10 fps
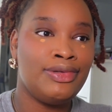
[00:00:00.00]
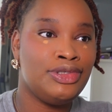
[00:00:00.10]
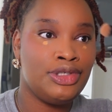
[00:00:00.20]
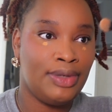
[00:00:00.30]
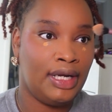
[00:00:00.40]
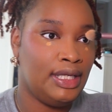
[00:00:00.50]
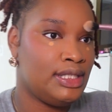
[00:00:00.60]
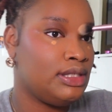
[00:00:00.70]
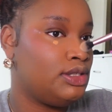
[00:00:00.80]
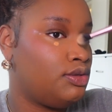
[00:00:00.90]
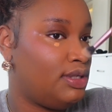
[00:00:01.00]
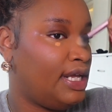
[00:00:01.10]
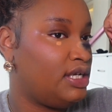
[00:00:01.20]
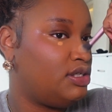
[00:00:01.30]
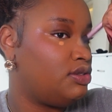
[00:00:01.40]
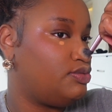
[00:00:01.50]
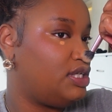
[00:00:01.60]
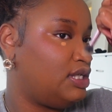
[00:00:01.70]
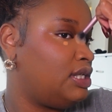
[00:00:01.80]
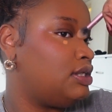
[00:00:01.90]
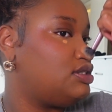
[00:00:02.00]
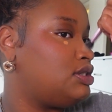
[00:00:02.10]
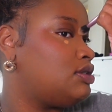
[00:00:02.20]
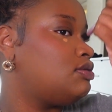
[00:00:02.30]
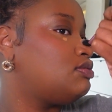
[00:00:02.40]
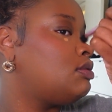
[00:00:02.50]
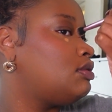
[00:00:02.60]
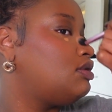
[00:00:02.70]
do what I need to do, let it do what it need to do.